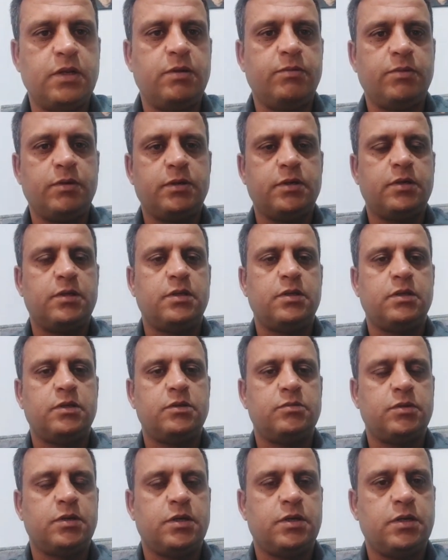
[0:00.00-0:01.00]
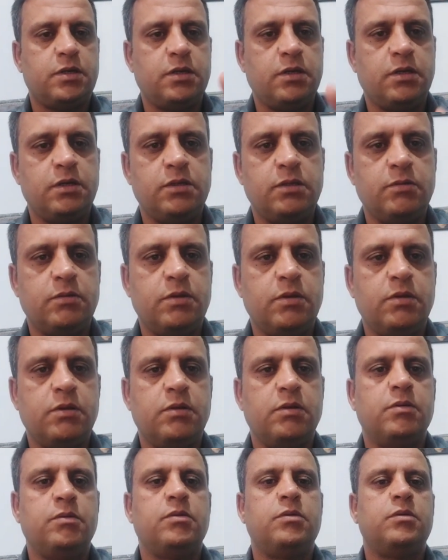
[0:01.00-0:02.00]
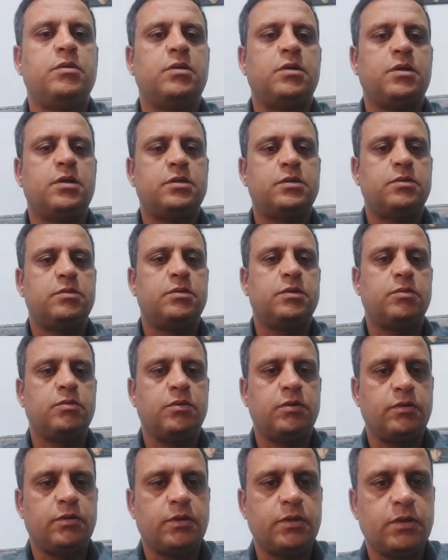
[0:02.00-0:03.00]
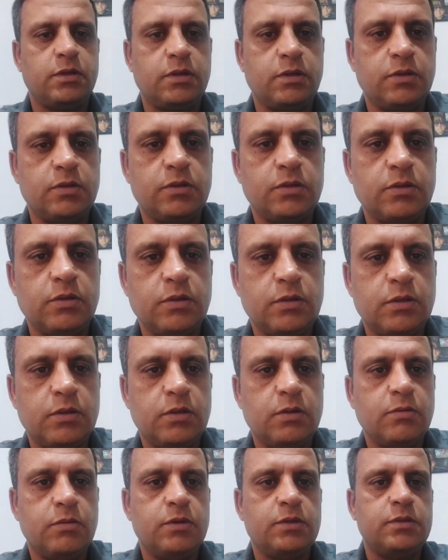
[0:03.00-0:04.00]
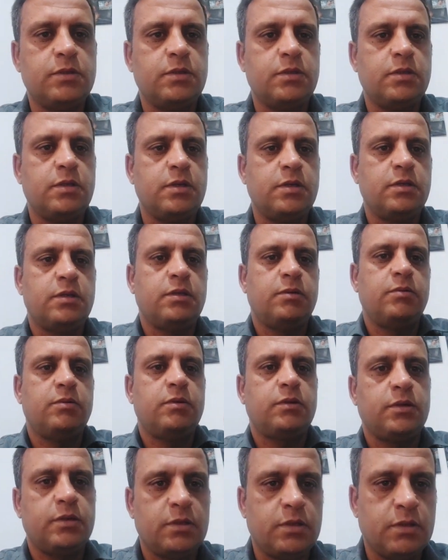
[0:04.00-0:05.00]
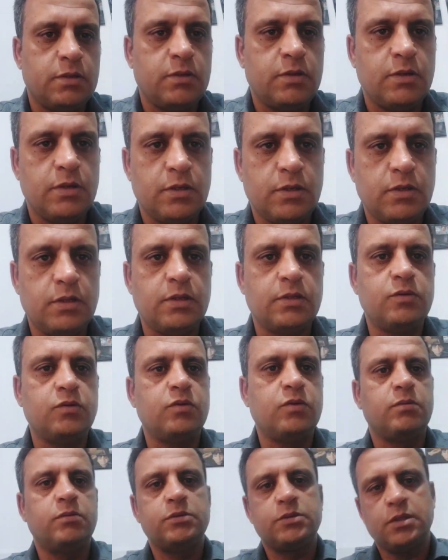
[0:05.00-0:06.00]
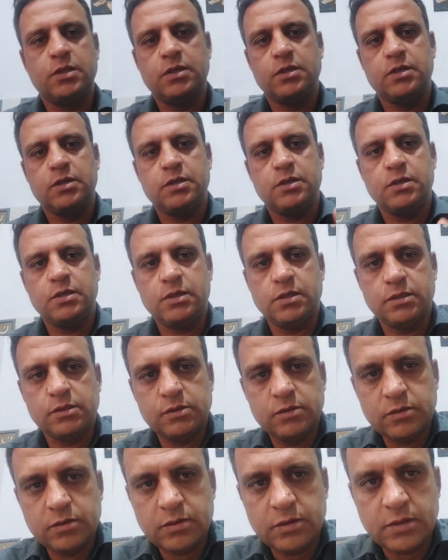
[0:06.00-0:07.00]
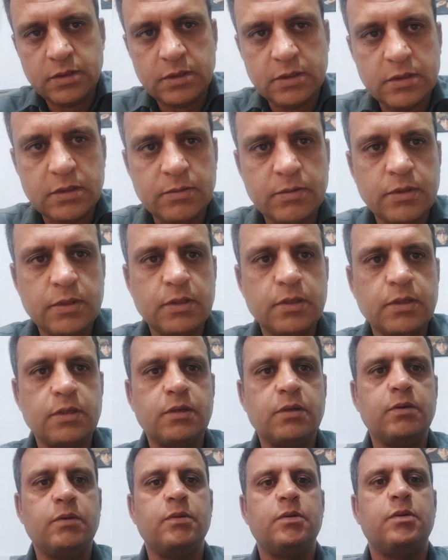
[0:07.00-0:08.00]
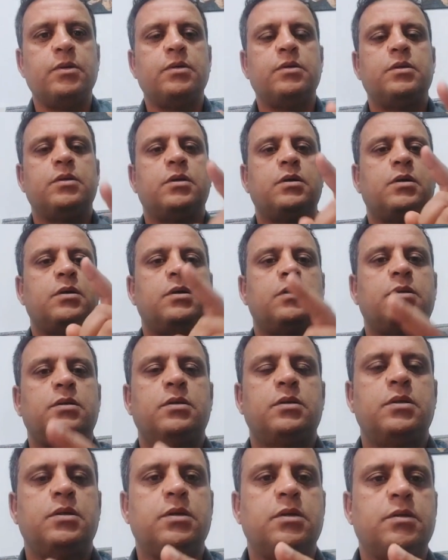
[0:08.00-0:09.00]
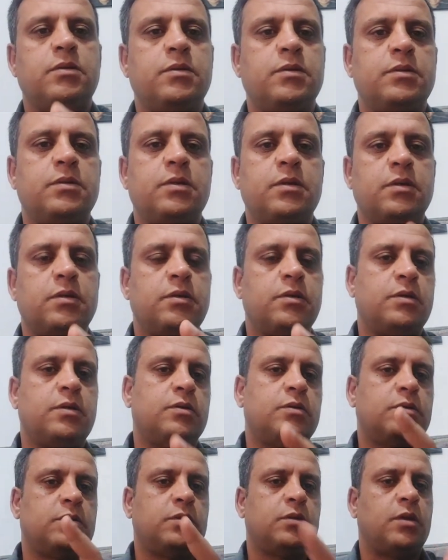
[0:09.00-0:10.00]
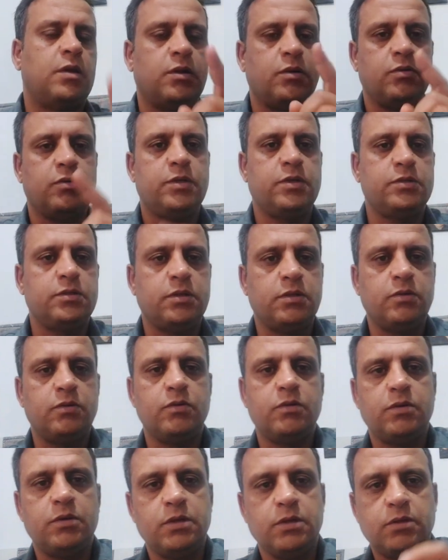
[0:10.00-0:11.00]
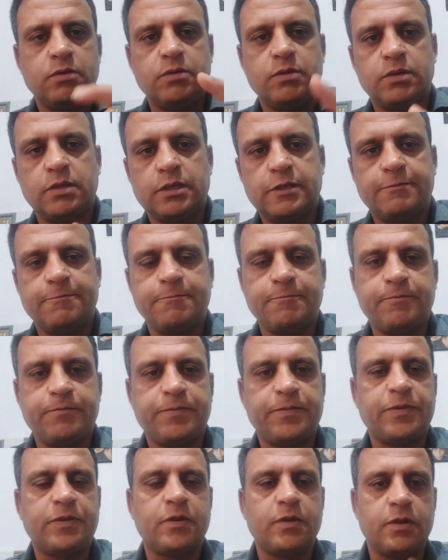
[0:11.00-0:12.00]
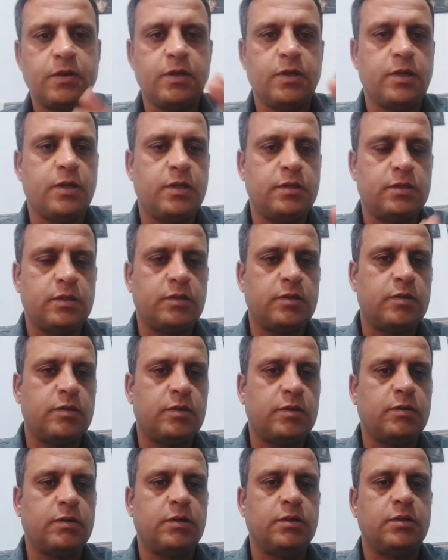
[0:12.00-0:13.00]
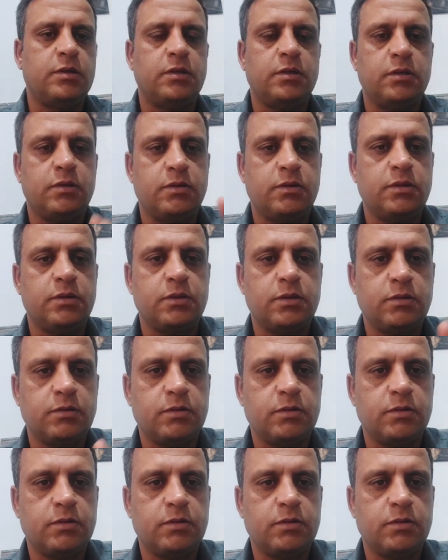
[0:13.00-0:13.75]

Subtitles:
4. No native 5G in many markets. The A07's initial global variants are 4G LTE devices. If you want future-proof connectivity with 5G in regions where 5G is already widespread,